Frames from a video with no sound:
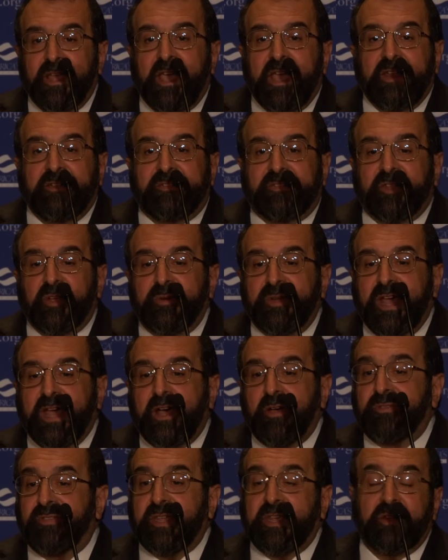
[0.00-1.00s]
And so
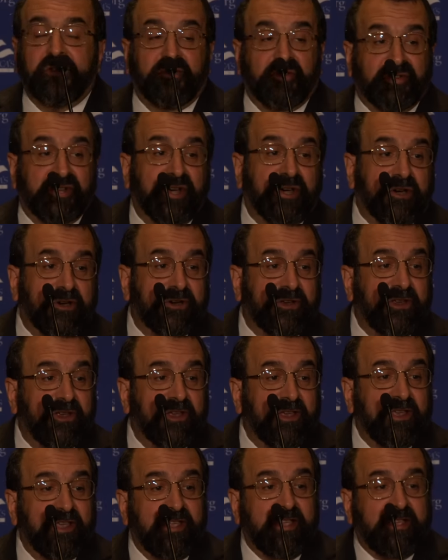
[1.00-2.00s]
now the underdog
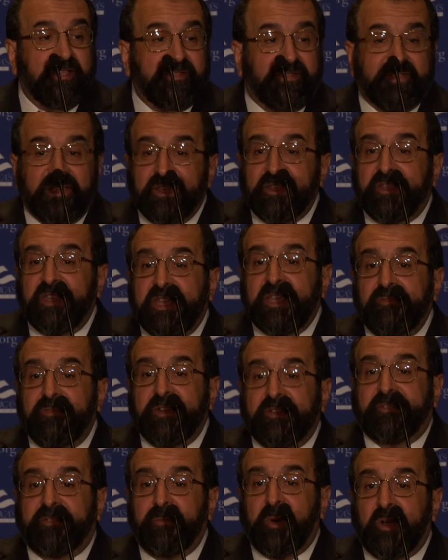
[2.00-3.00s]
is the
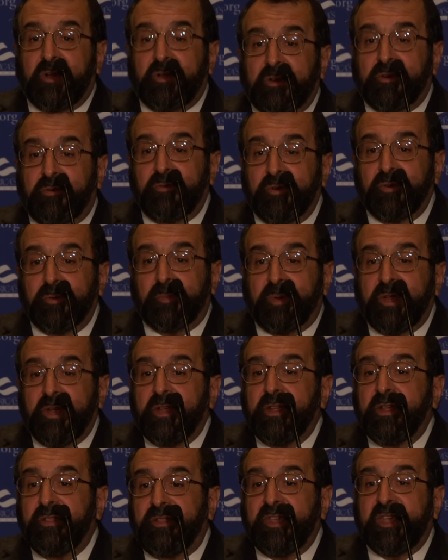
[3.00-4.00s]
even smaller group,
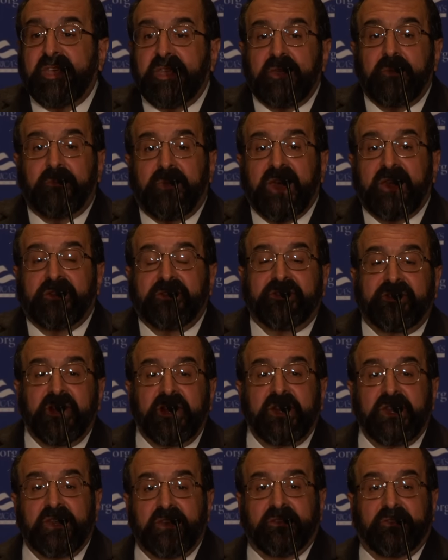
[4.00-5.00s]
the
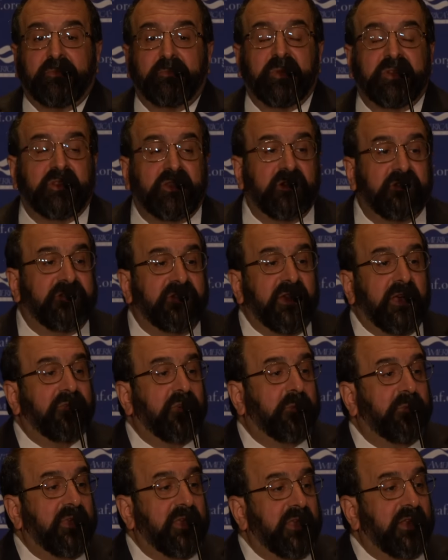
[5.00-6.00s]
Palestinians, but there's
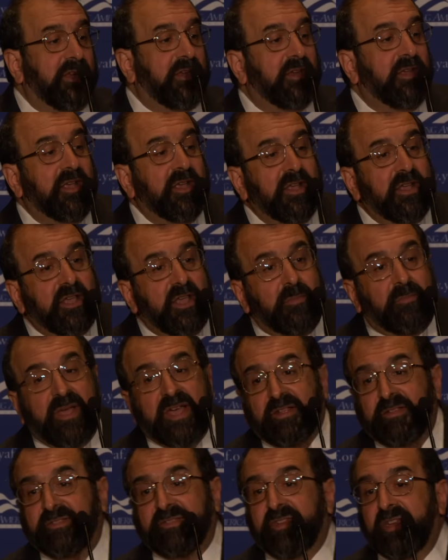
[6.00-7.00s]
never been a
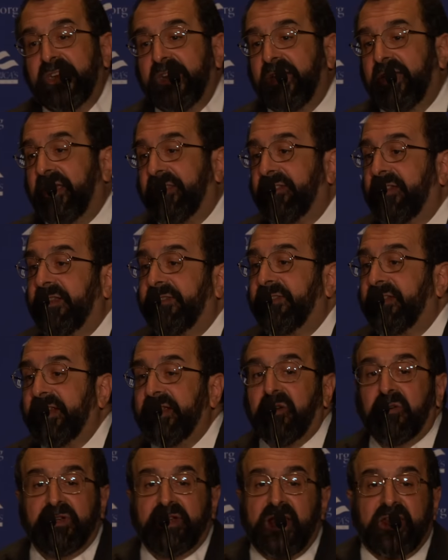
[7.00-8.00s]
Palestinian
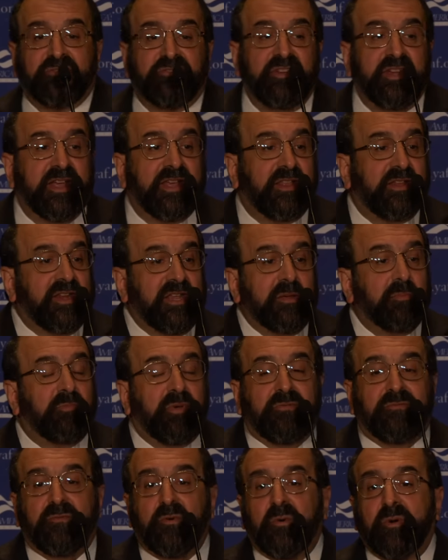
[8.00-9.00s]
ethnicity or nationality
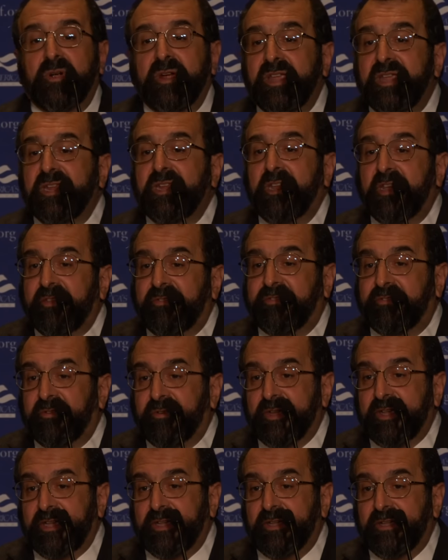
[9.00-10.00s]
before in
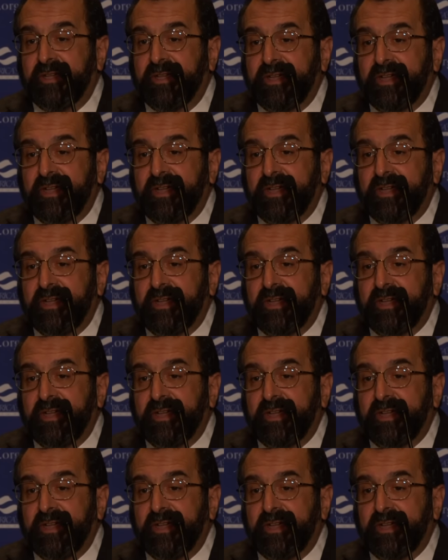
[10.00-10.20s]
history.